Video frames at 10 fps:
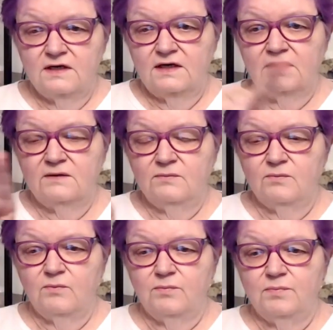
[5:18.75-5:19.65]
in the
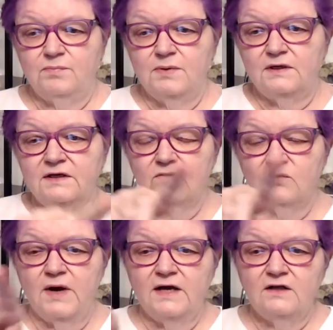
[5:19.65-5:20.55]
building the
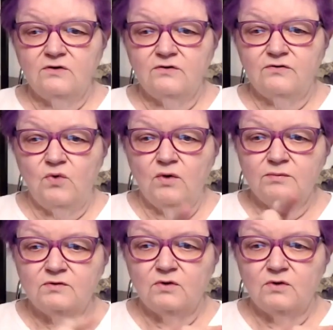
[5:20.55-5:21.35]
regular forms